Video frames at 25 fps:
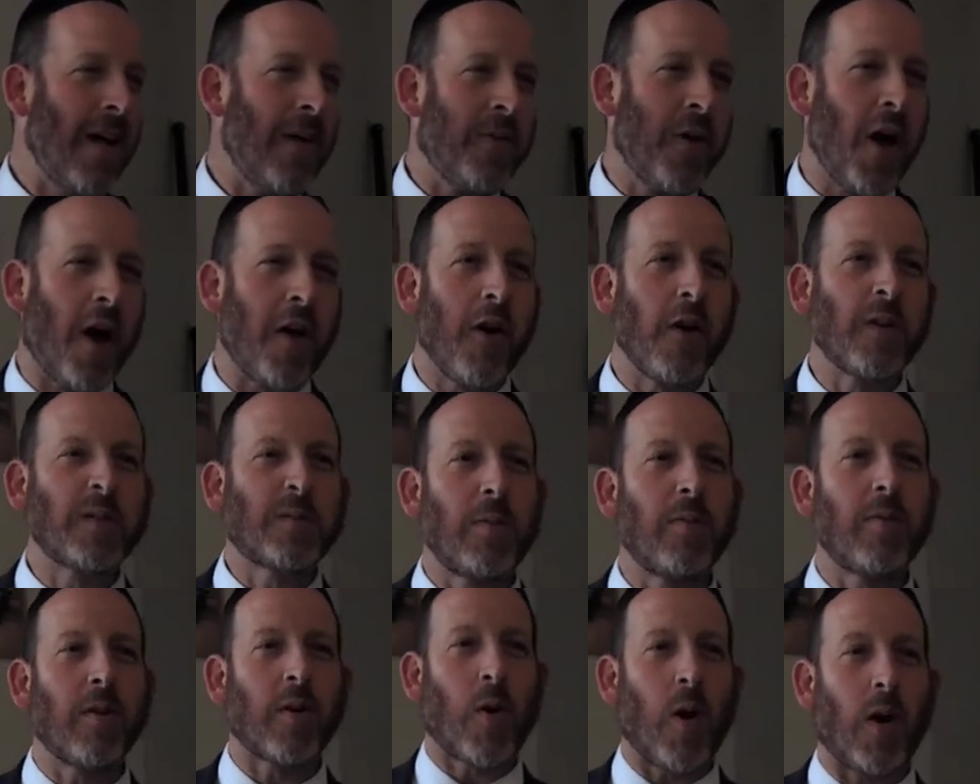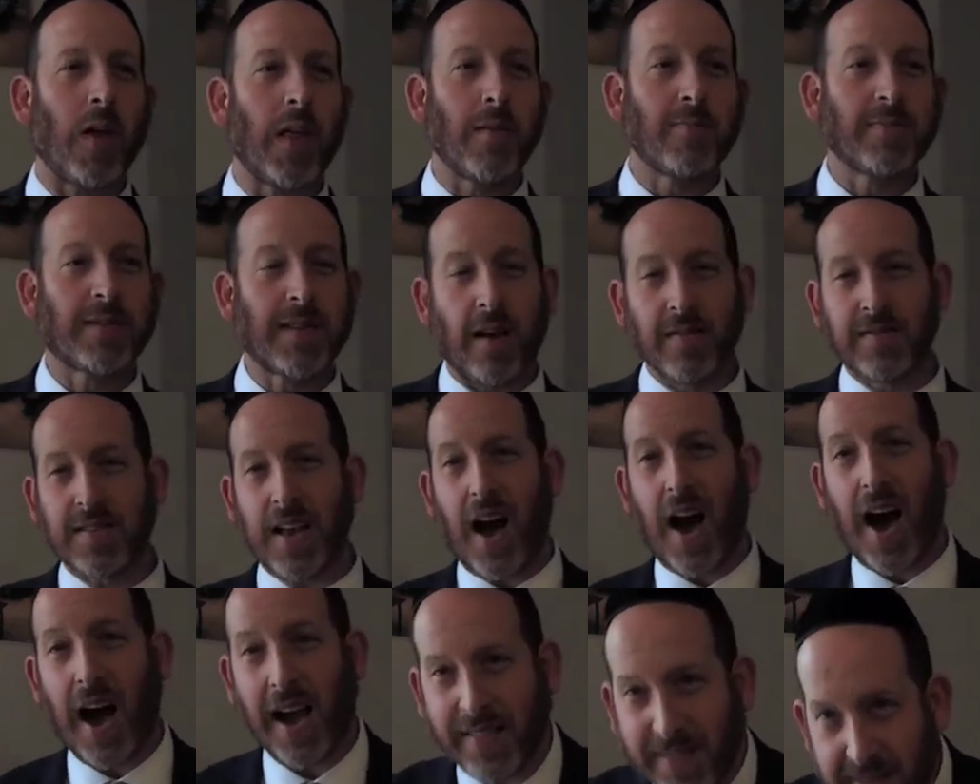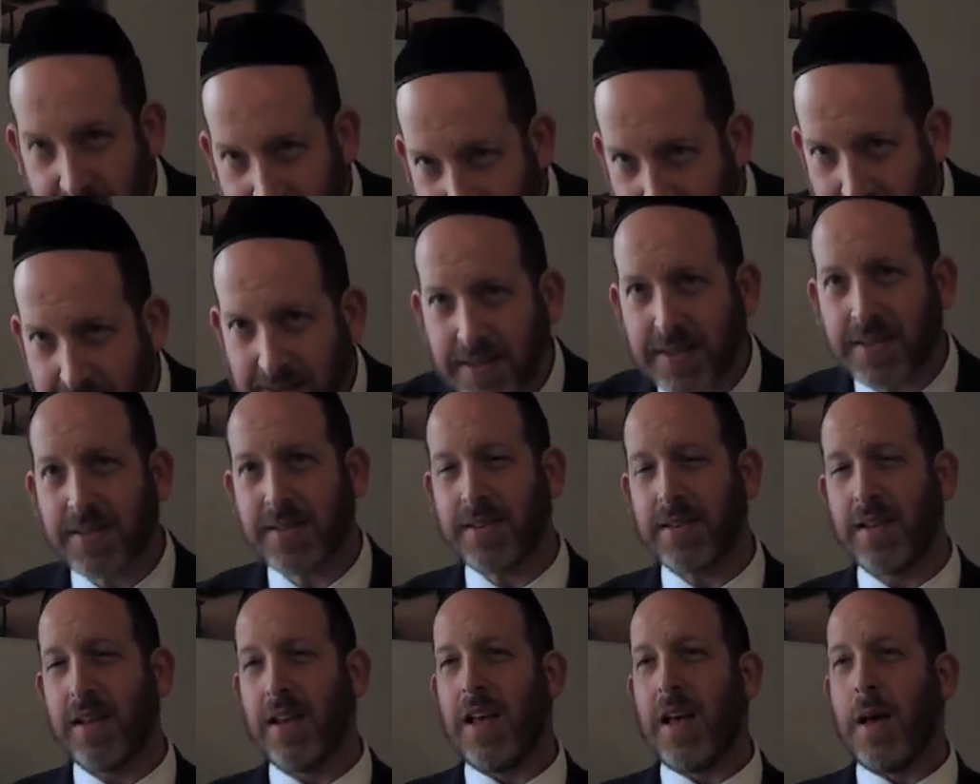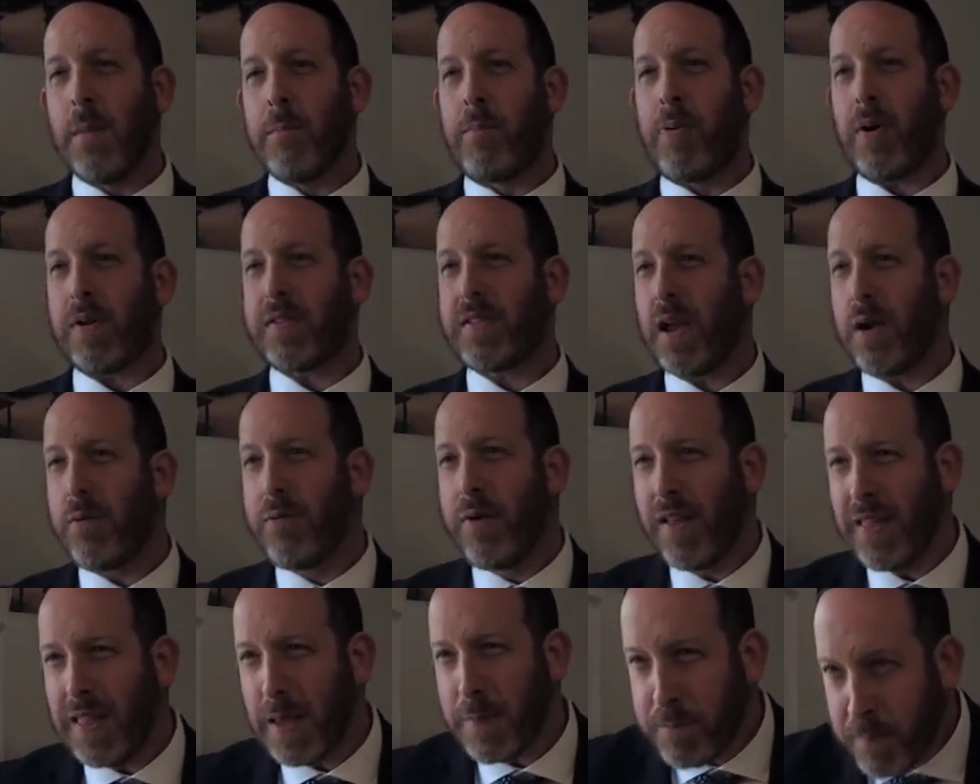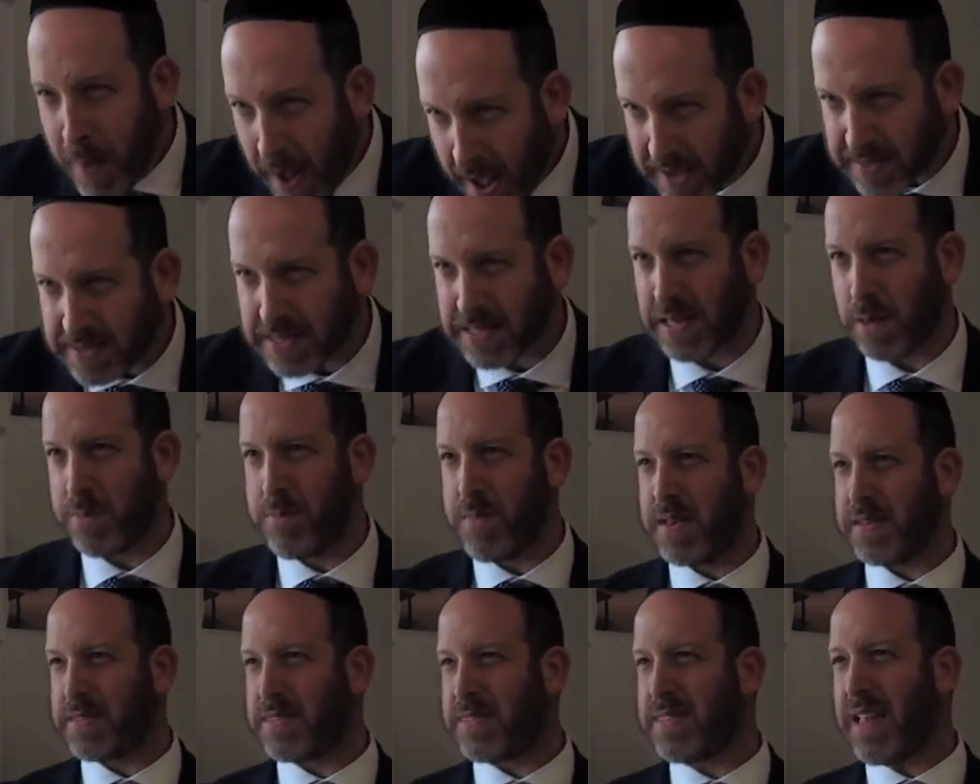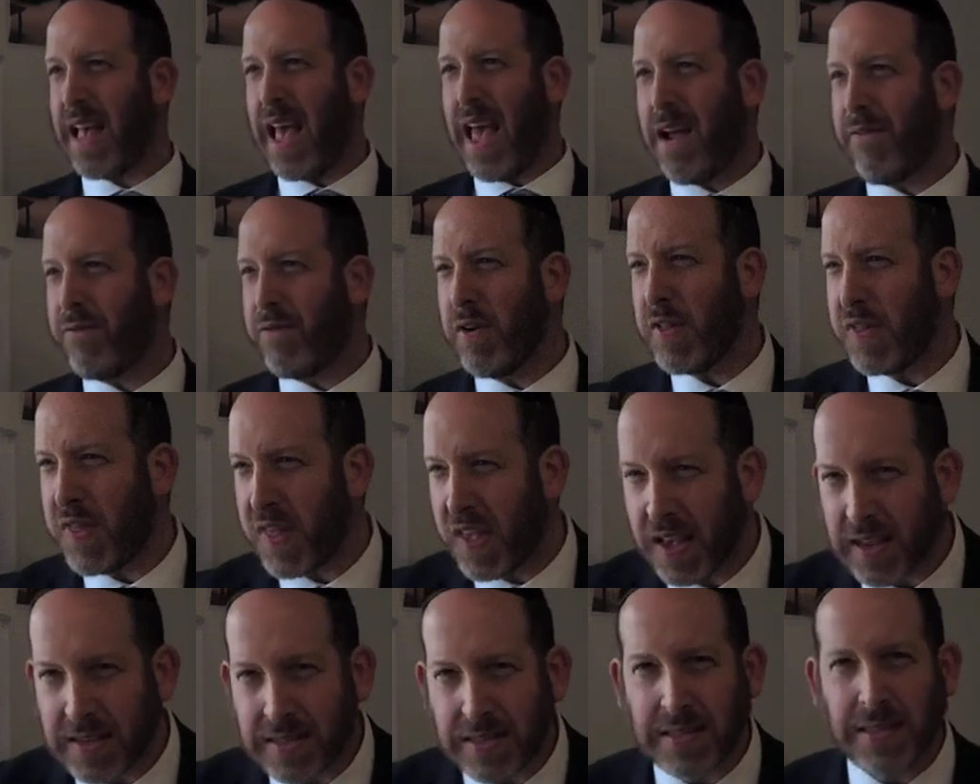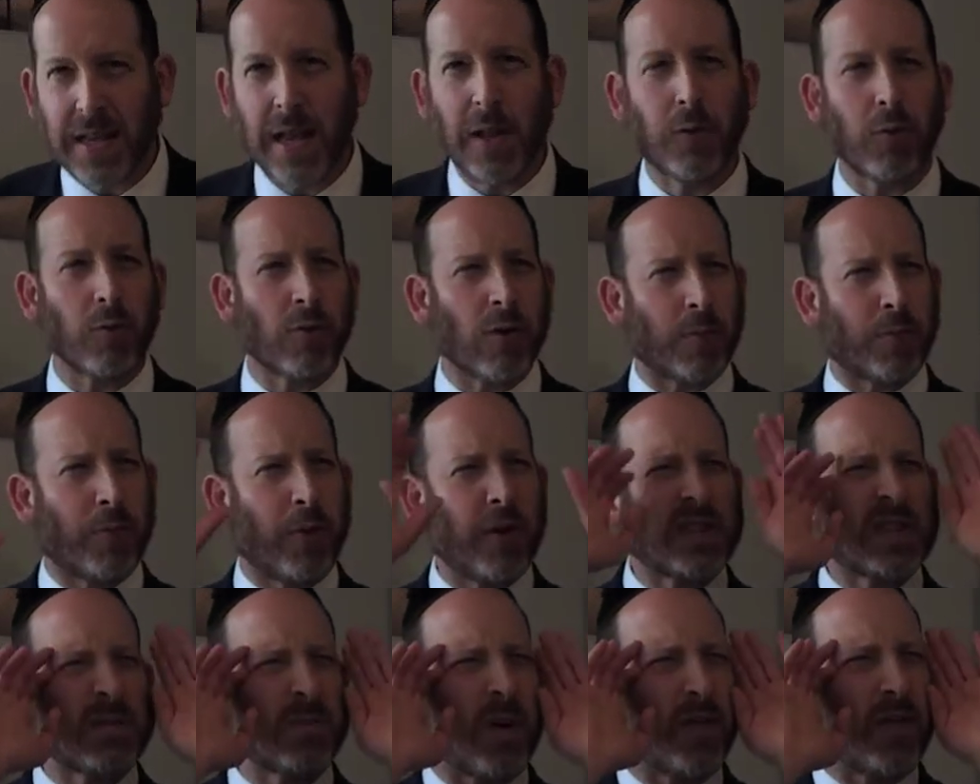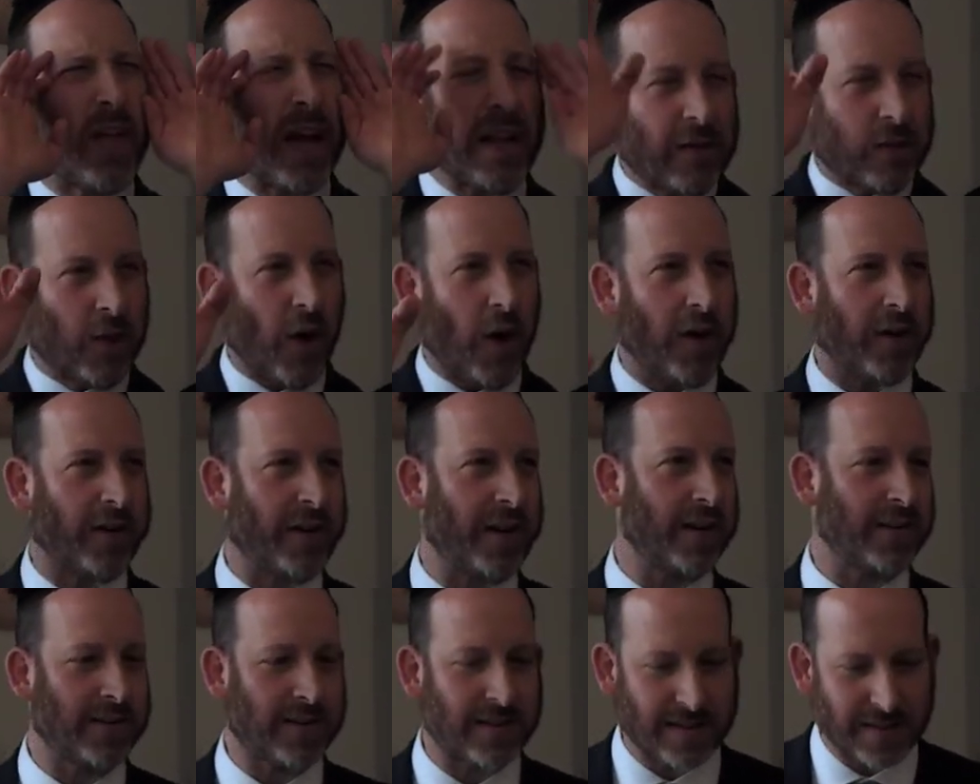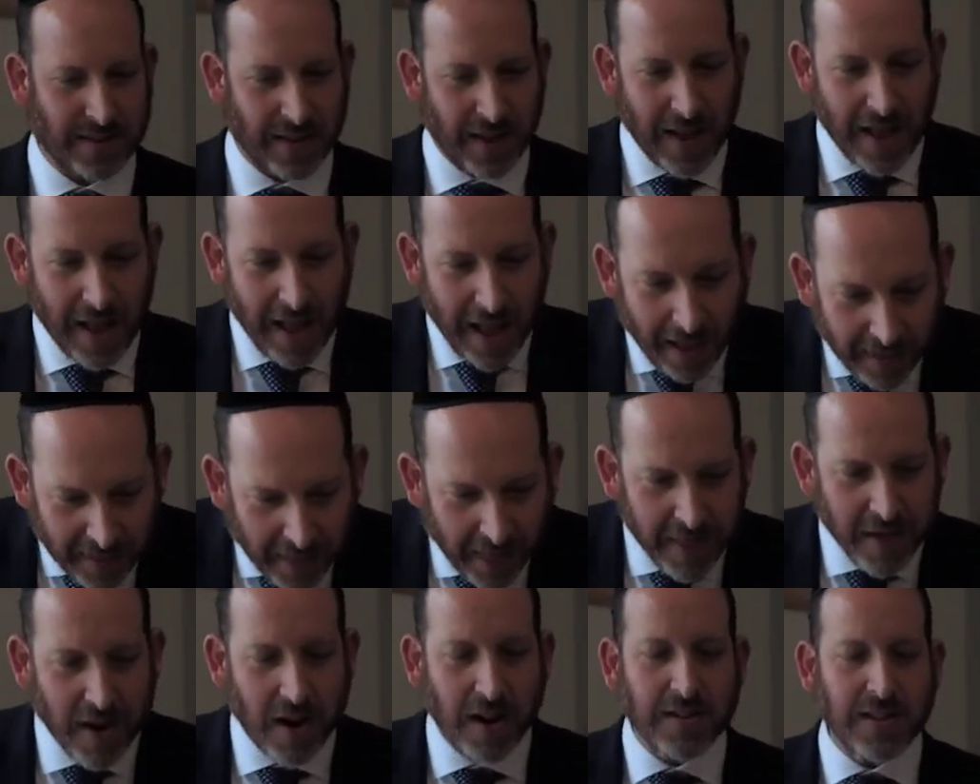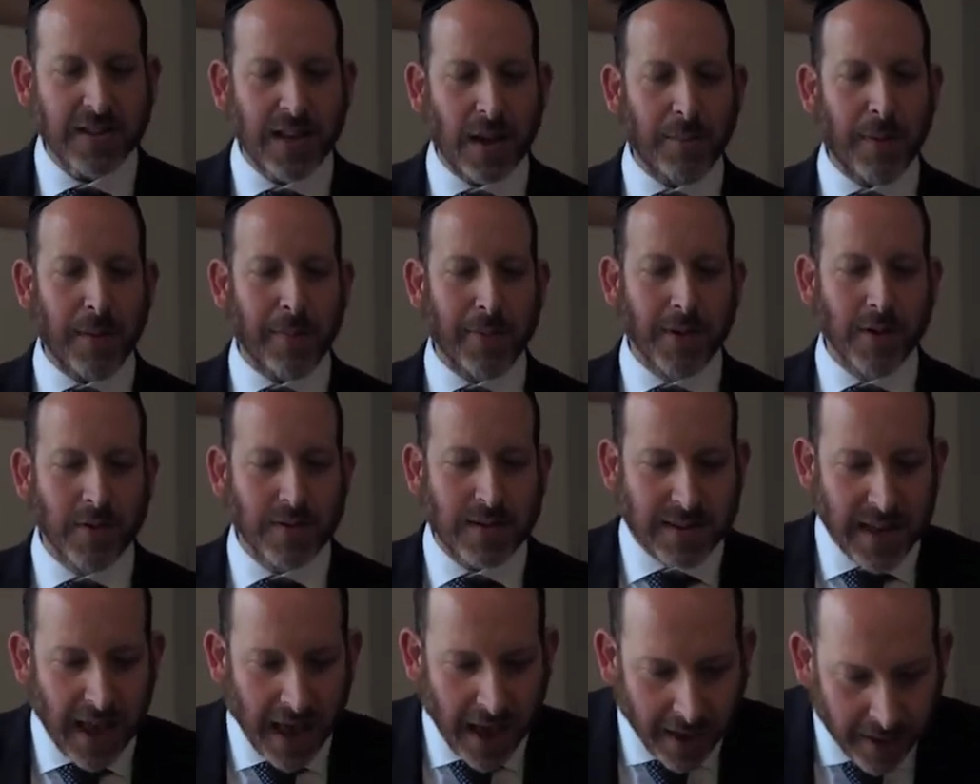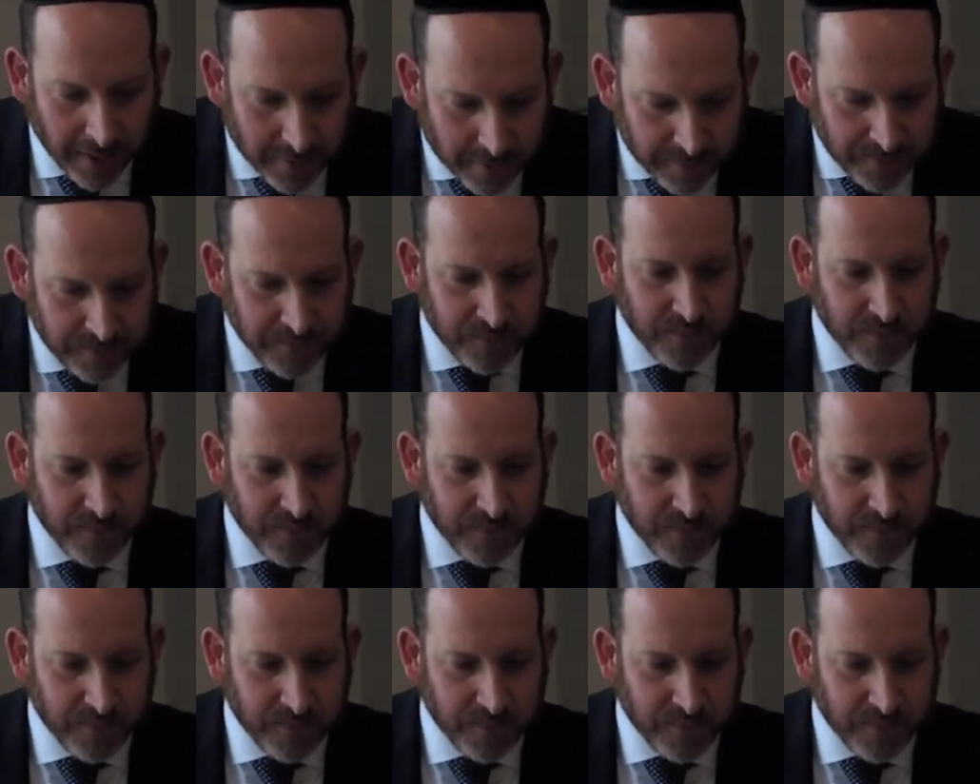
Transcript: There are those people who call themselves idealists, but they're really pessimists. Everything is seen through the prism of that darkness. And then there are some people who say